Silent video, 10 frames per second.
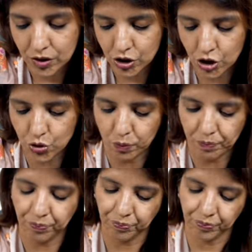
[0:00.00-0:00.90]
tissue
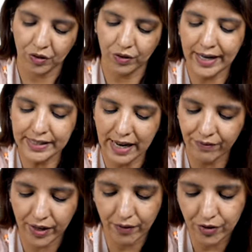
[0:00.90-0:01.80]
right and
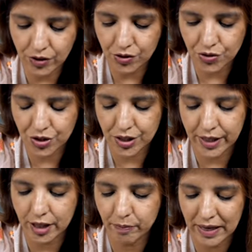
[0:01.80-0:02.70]
whenever there is
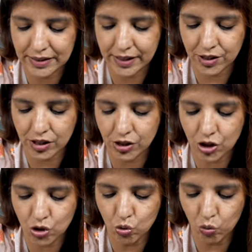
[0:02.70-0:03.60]
retained placental
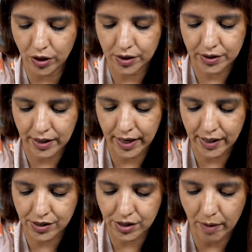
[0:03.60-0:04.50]
tissue what is the
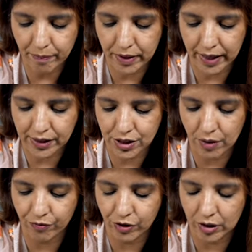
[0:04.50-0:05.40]
next step next
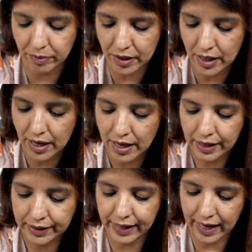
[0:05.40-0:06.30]
step will be
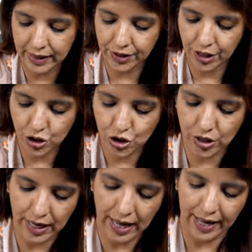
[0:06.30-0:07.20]

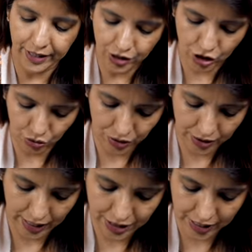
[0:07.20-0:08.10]
dilatation and
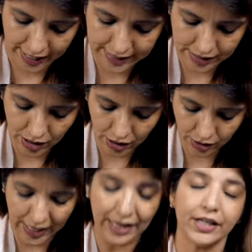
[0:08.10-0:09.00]
curettage and
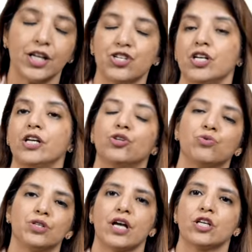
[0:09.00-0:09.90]
dilatation and
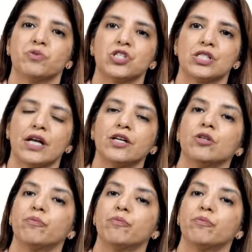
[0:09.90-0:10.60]
curettage which is done in the